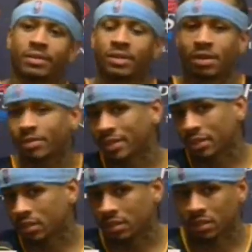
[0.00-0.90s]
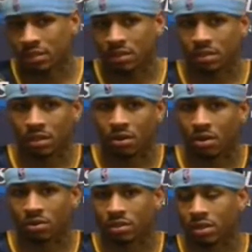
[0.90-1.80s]
Yeah, but it's just it's a
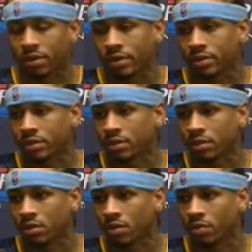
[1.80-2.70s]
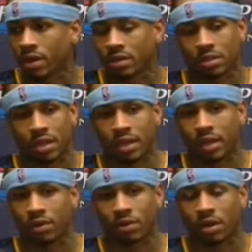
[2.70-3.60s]
long series. You know, we understand
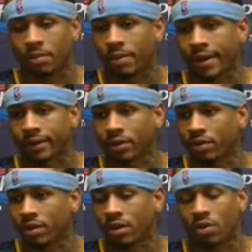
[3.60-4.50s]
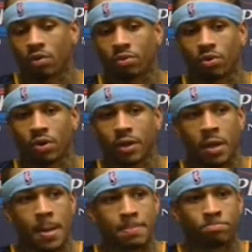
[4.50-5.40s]
they're gonna come back. They're on their home court,
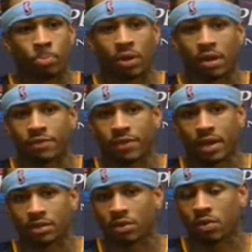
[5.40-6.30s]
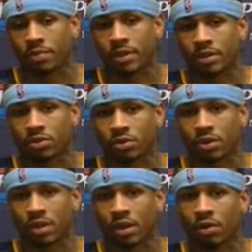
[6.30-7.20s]
and their fans are gonna be into
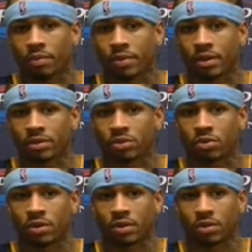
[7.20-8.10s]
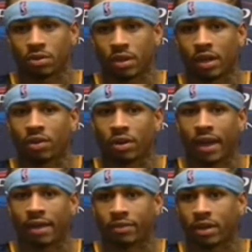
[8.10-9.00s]
it, and they're gonna be into it. You know, they're gonna
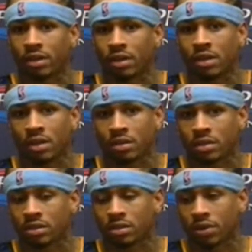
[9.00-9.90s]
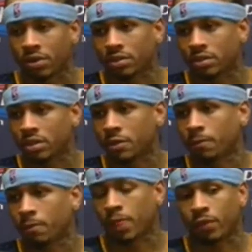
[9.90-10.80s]
have that sense of urgency.
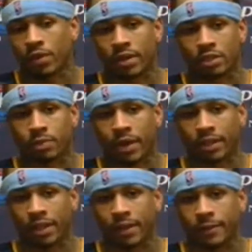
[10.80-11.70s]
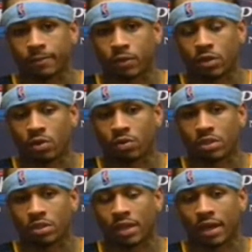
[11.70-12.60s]
We expect that. You know, we
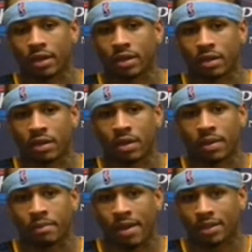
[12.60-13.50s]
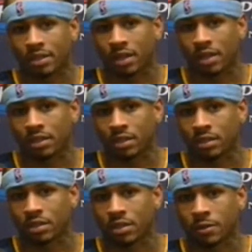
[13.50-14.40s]
just gotta match their
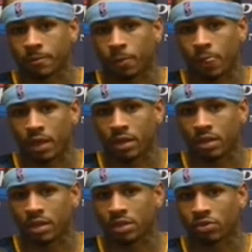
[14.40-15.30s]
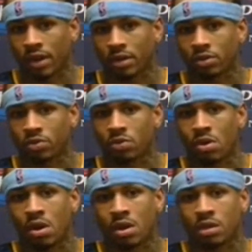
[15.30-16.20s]
intensity and and try to do
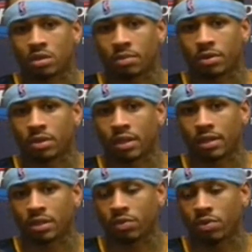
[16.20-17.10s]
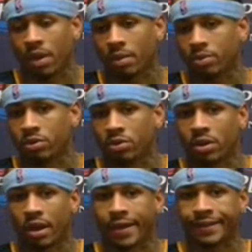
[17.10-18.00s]
some of the things that we were able to do
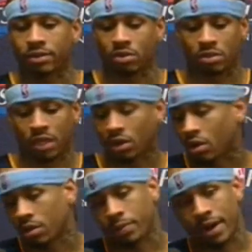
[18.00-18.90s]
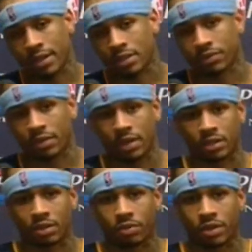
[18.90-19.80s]
tonight. You know, take all the positive
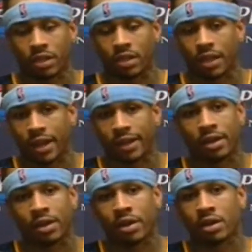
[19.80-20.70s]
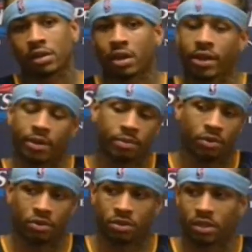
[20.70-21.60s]
things that we did tonight, carry them
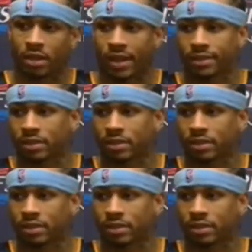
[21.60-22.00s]
on to the next